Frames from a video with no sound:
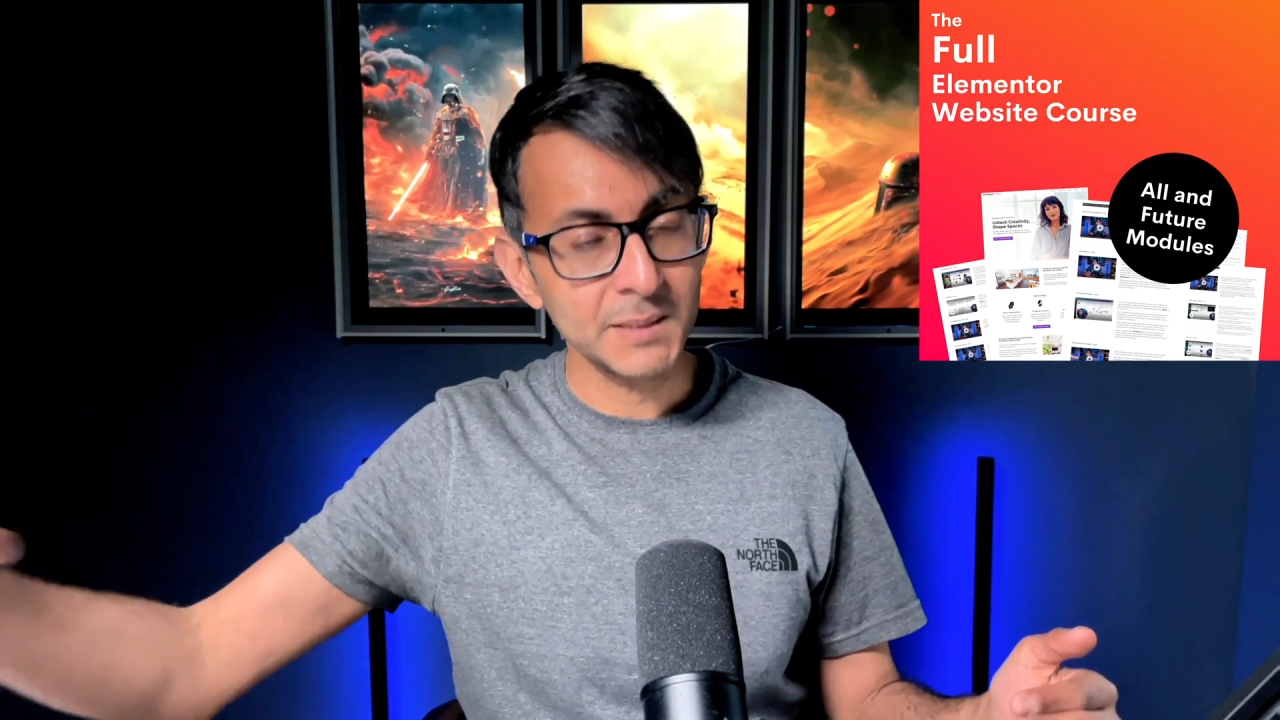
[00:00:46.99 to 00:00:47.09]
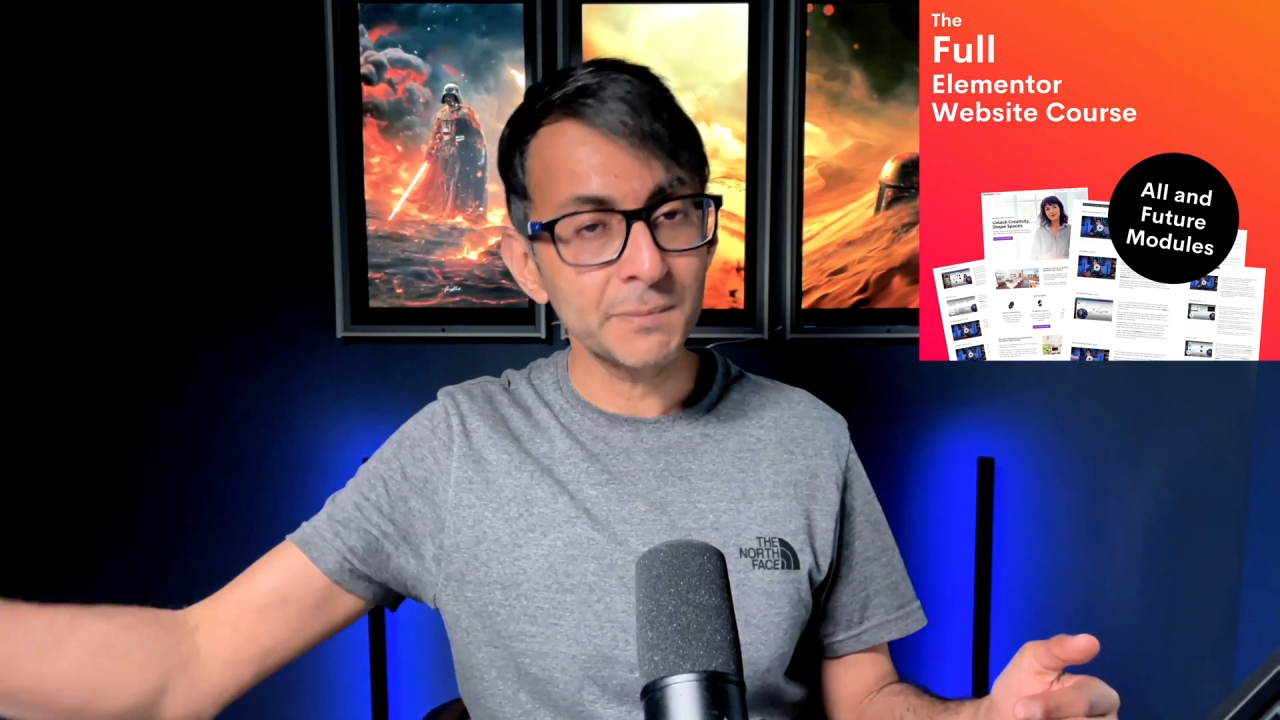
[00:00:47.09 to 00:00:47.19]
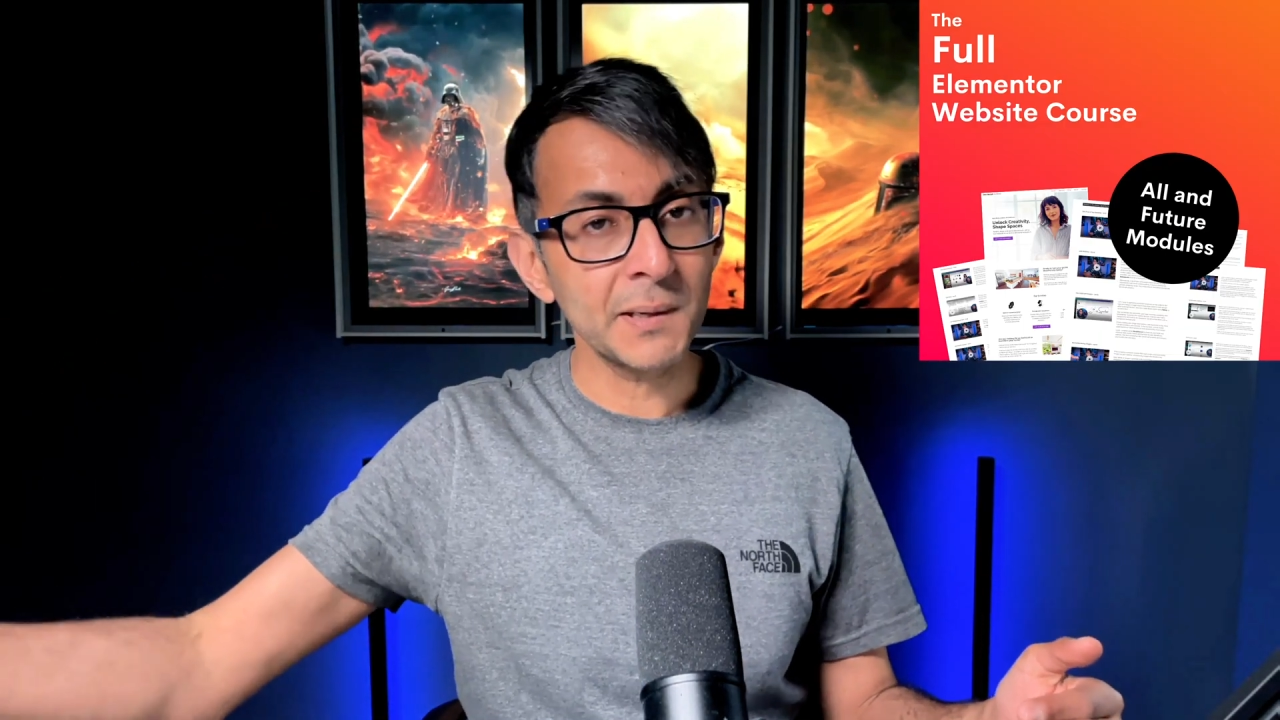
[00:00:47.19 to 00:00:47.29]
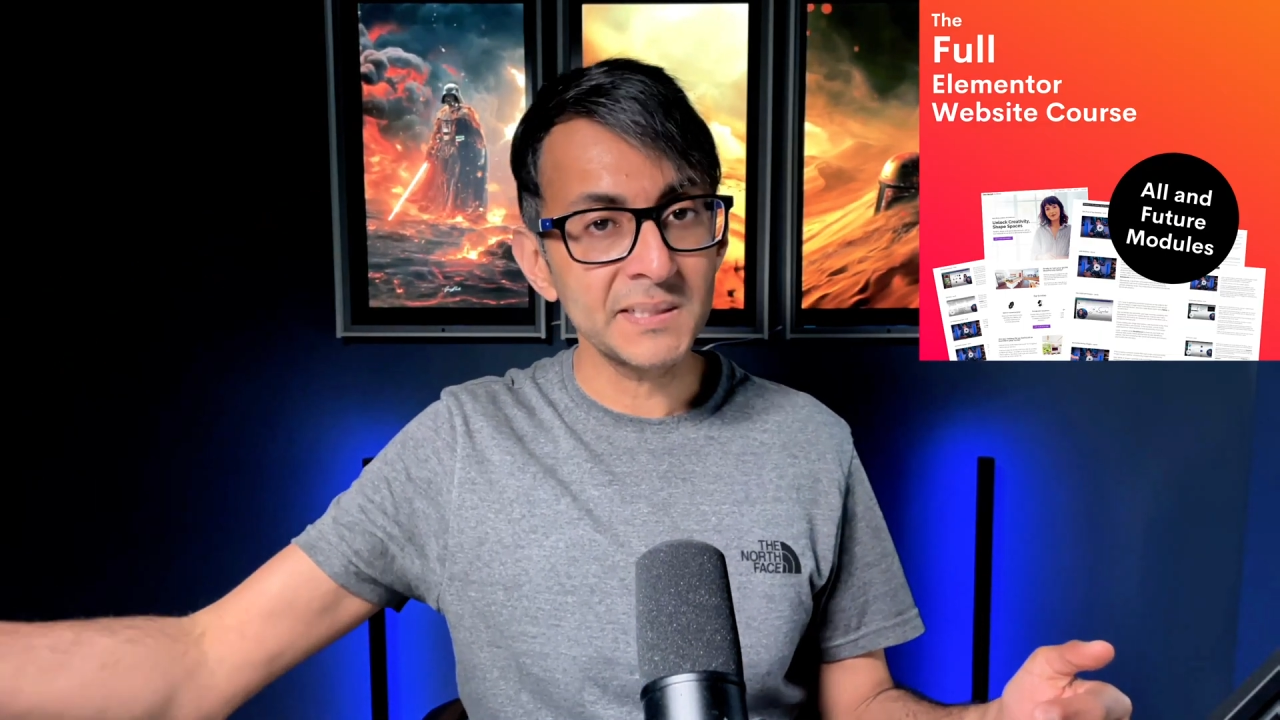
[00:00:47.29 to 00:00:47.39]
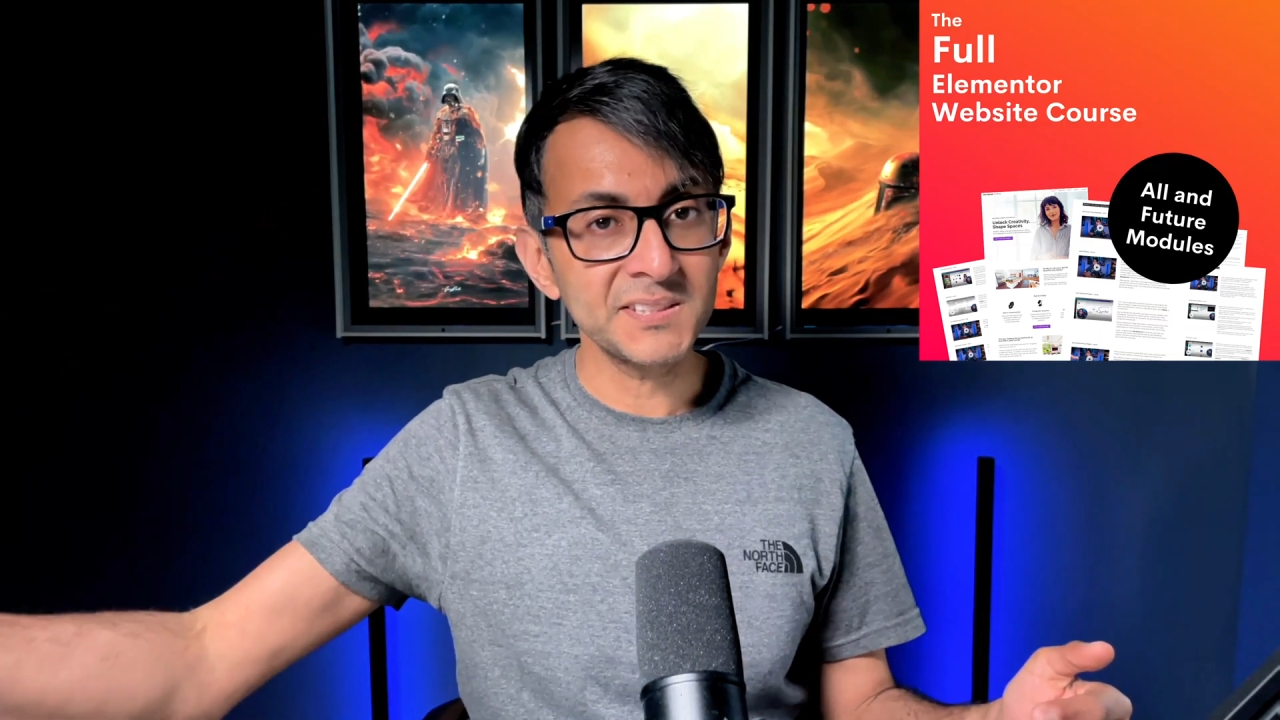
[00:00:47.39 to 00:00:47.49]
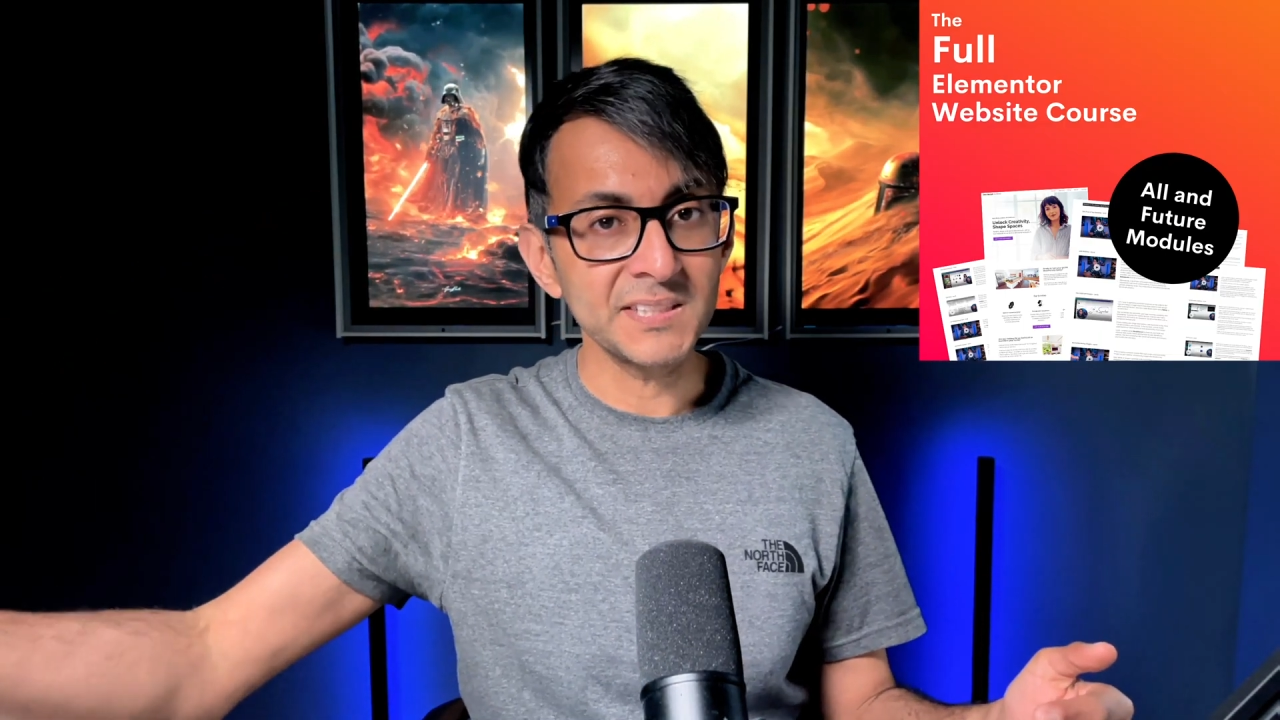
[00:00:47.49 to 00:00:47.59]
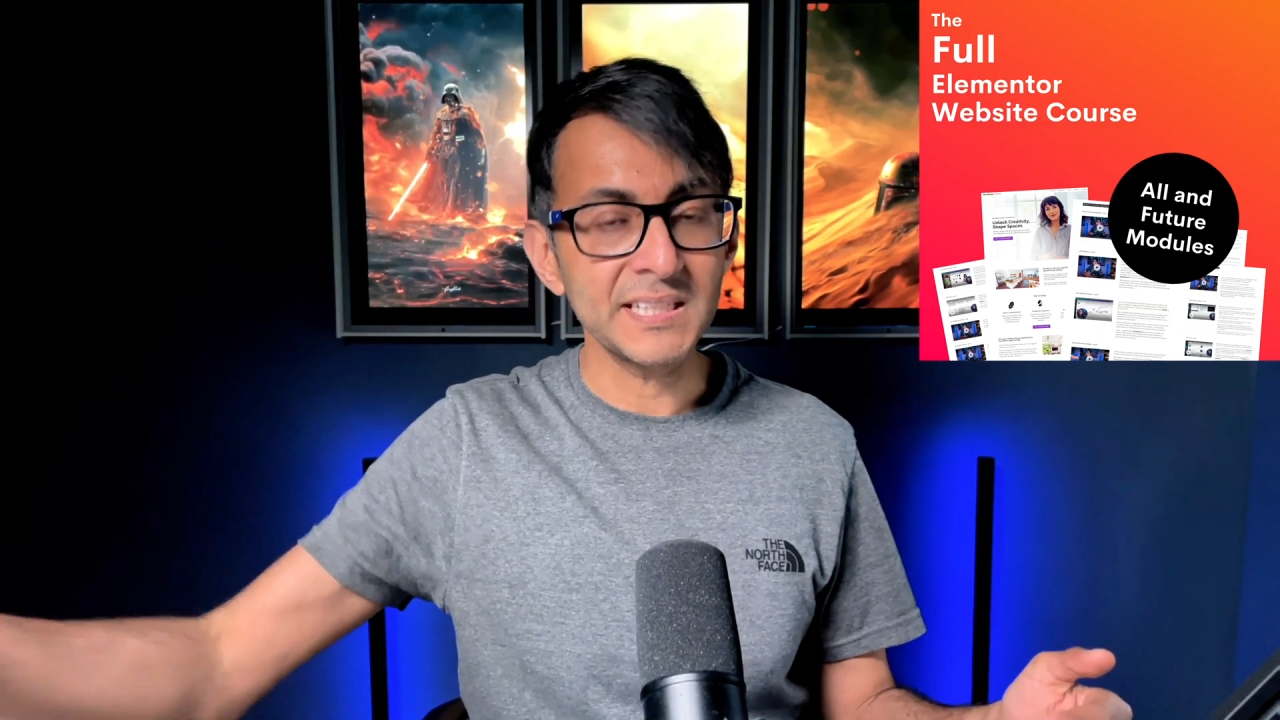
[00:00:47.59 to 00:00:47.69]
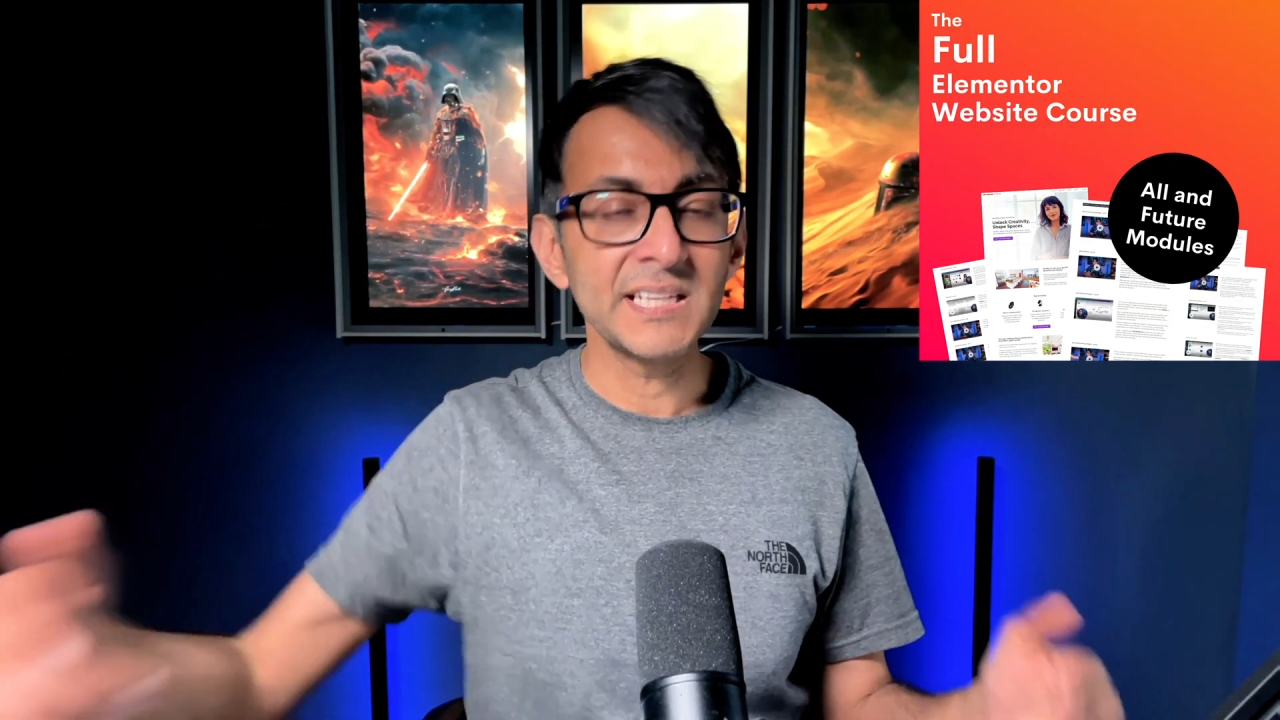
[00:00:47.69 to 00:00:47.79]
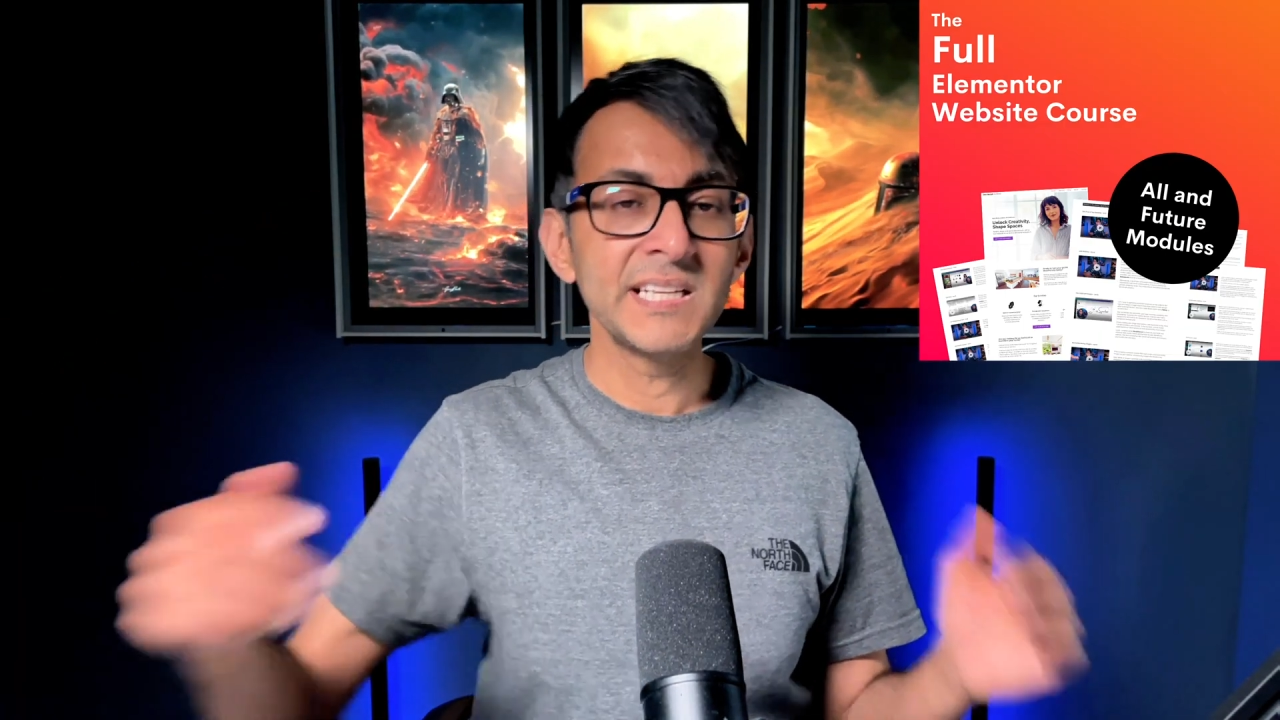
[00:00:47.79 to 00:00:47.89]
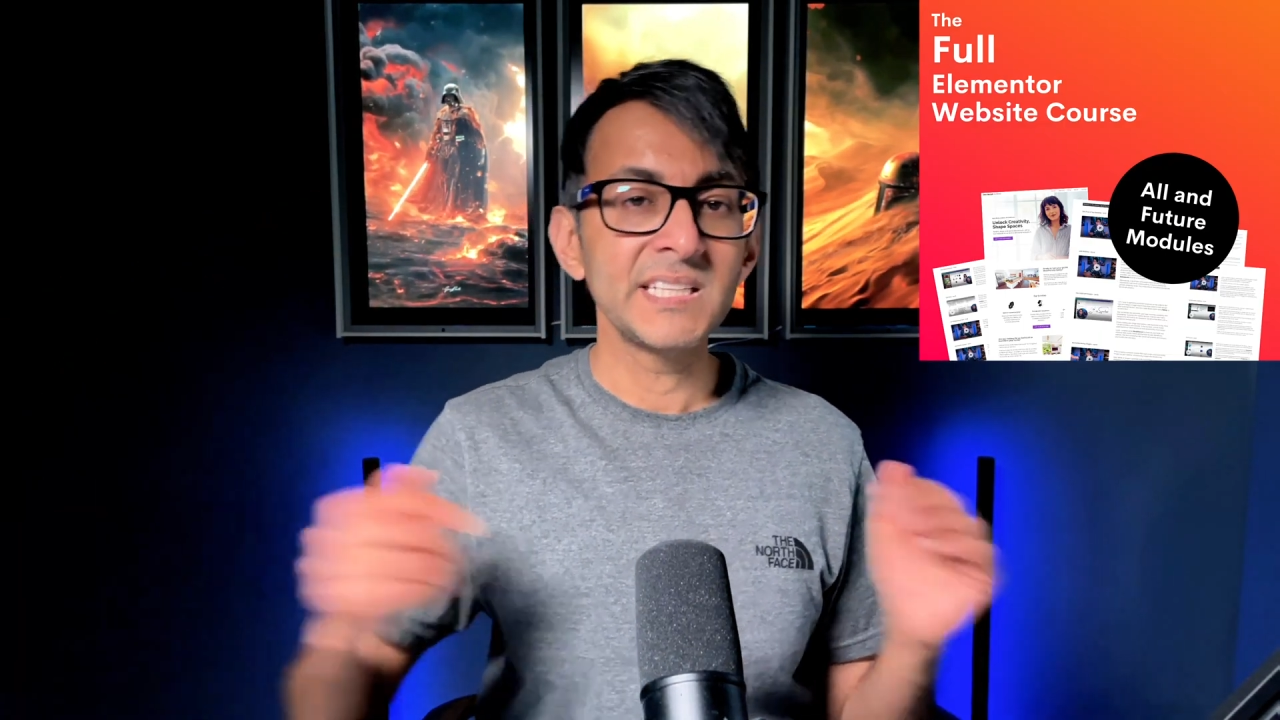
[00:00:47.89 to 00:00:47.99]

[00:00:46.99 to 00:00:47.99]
pricing,